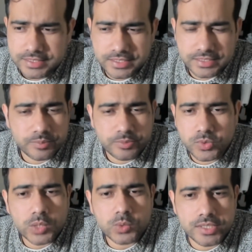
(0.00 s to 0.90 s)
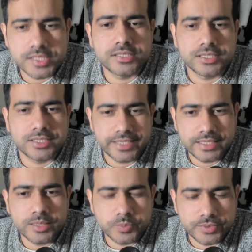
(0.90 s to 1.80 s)
It has happened to countless such
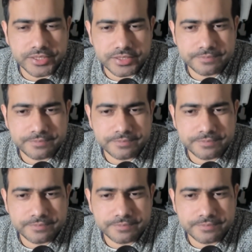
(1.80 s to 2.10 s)
tech companies.